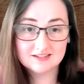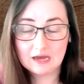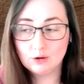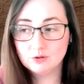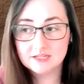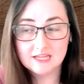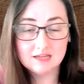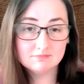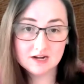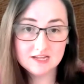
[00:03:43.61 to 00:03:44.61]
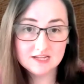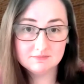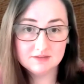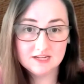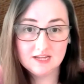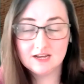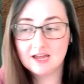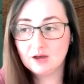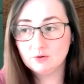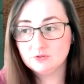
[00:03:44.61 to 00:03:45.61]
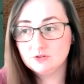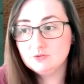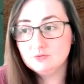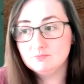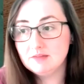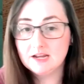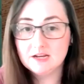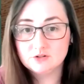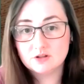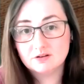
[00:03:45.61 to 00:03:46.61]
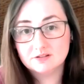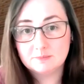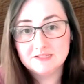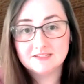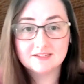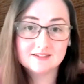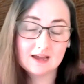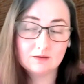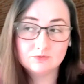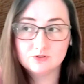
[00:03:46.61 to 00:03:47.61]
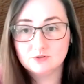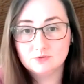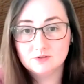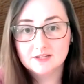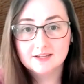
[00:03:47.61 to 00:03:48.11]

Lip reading: how to keep money coming in, how to manage their expenses, how to,